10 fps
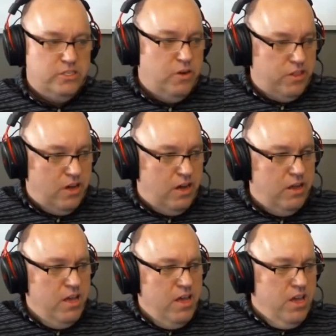So I thought,
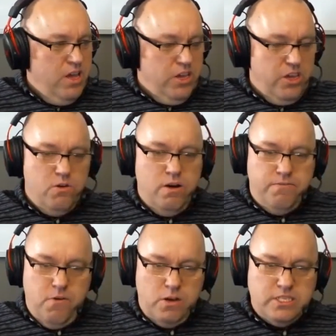you know
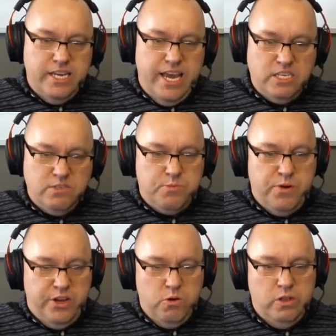what, Focused Engagement is a
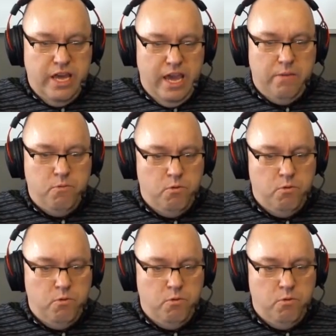pretty cool name.